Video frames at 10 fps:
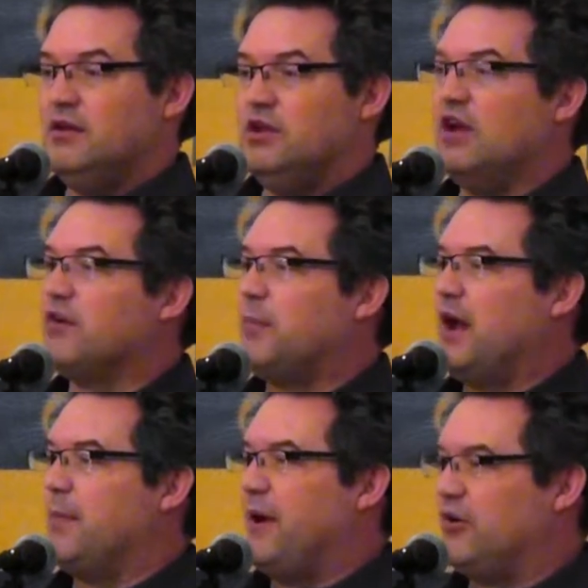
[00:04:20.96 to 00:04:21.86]
You ever
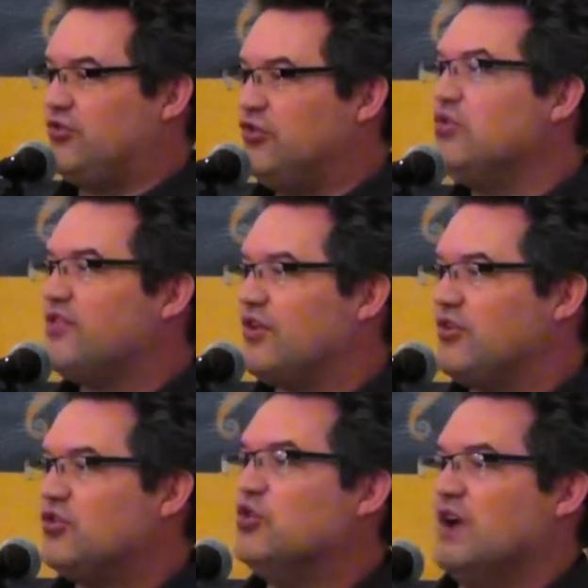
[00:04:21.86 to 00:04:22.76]
buy a pair of shoes that are
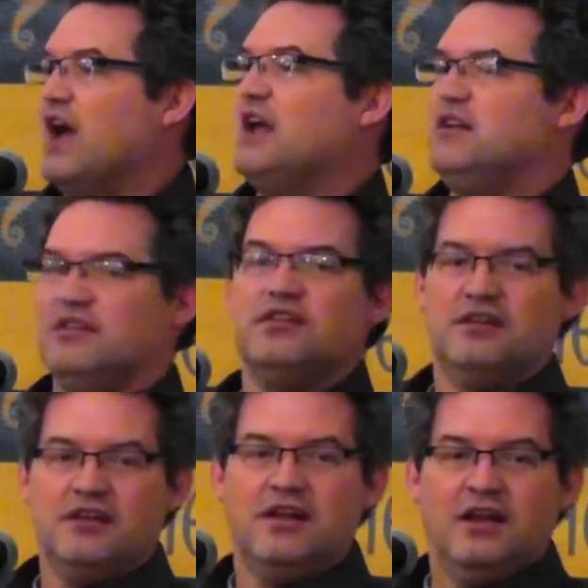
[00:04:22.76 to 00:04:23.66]
too tight
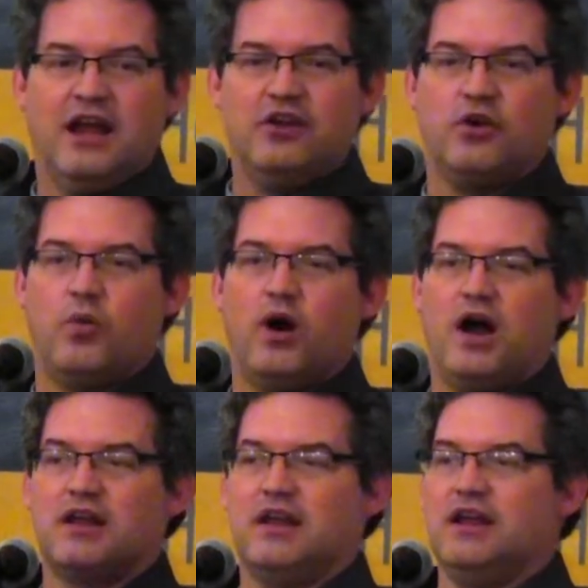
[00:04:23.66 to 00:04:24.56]
and you're
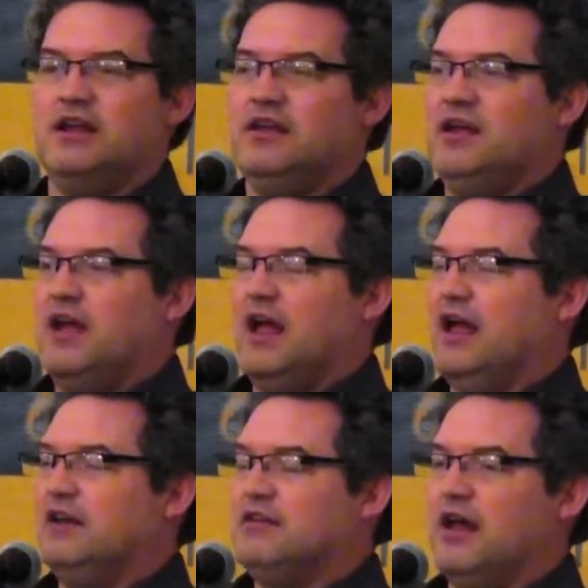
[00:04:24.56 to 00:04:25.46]
walking
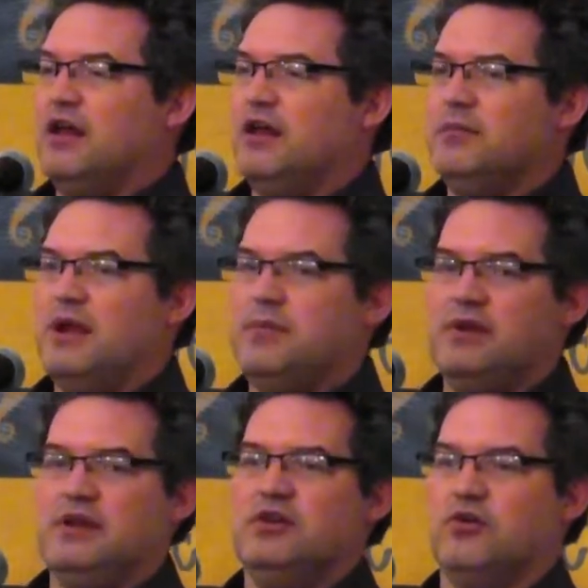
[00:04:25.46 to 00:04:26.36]
and maybe
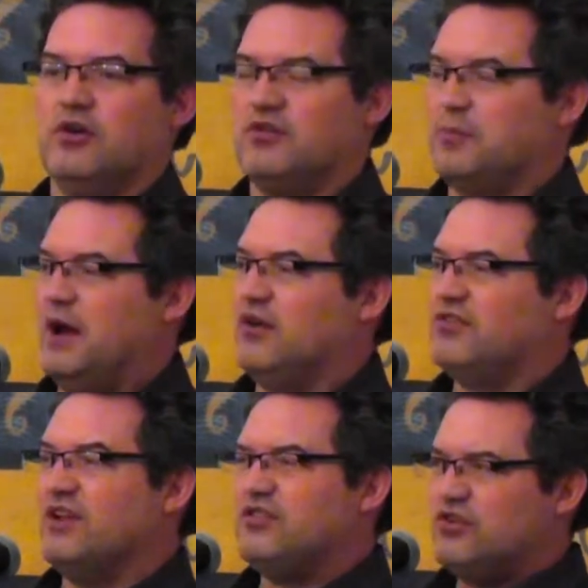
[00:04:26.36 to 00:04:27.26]
your spouse
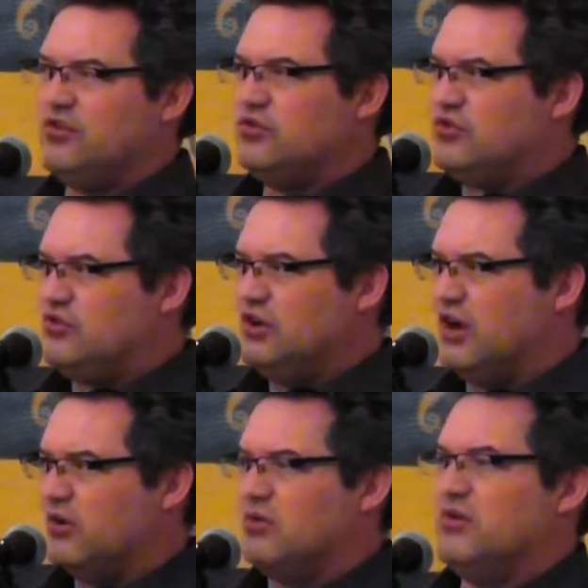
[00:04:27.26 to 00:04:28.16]
says, are
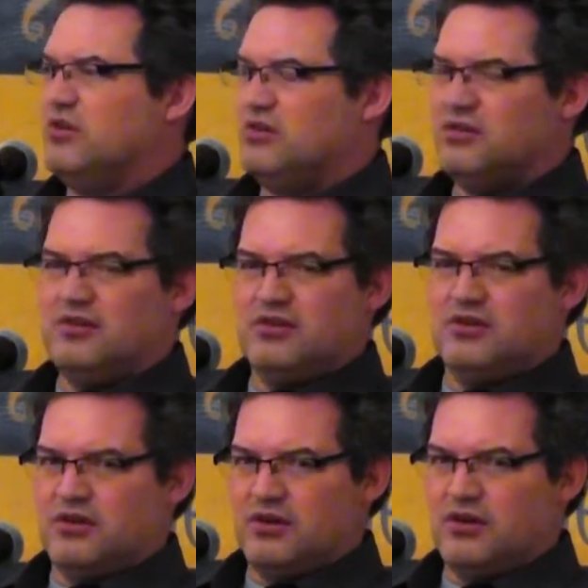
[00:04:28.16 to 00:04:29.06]

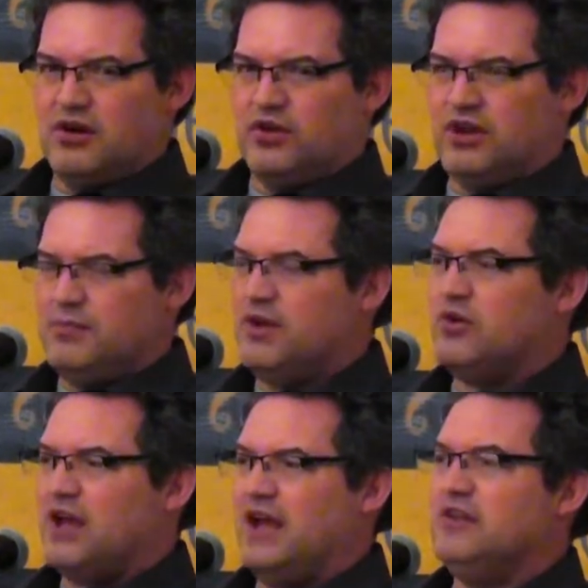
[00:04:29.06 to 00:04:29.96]
you going to be
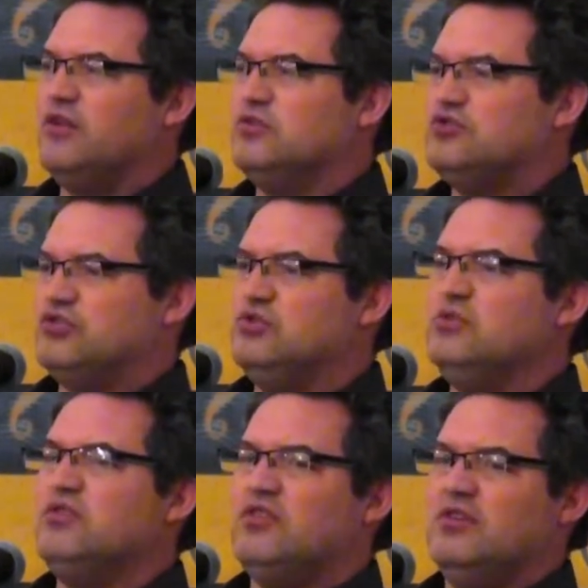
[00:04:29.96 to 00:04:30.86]
okay in those
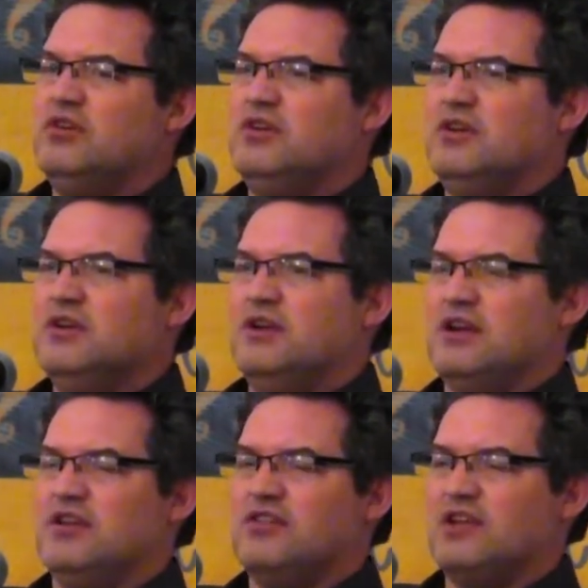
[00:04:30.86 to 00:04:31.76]
shoes?
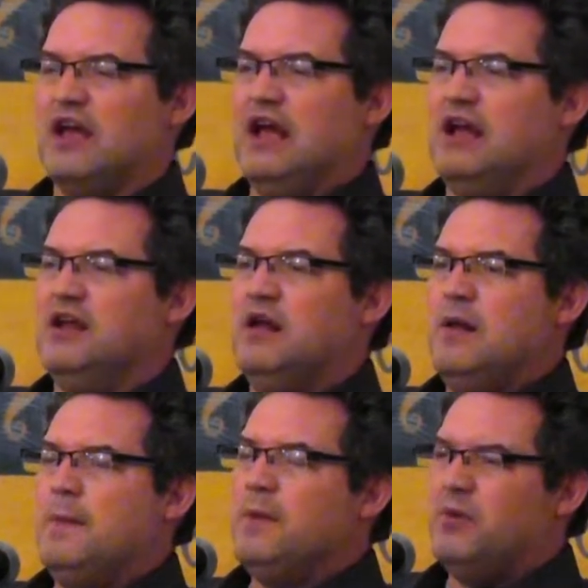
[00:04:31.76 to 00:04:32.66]
And you say,
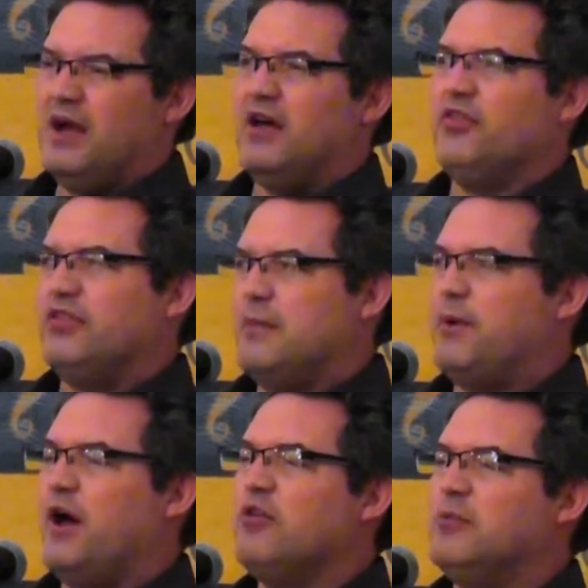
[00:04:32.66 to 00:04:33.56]
well, they
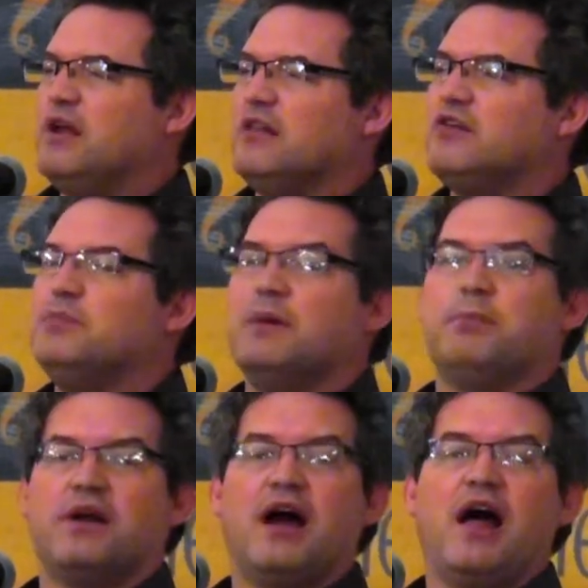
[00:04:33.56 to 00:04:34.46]
bother me a little bit,
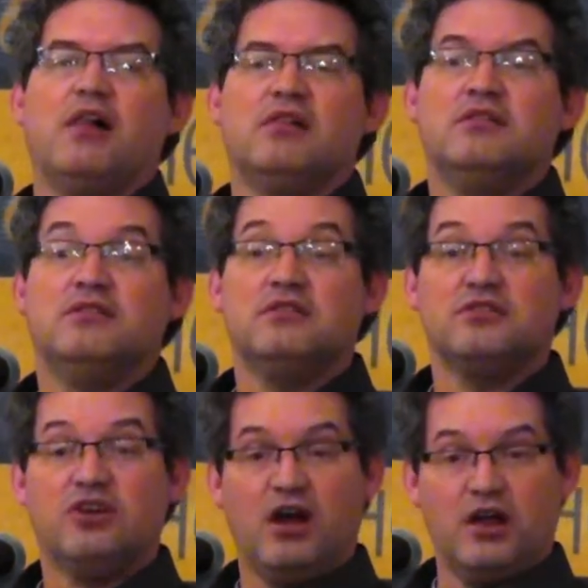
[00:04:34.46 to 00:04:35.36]
but I'll
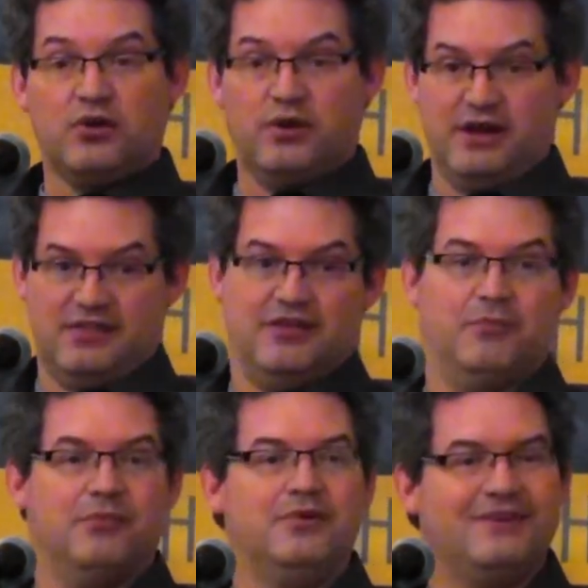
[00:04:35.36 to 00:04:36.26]
tolerate them,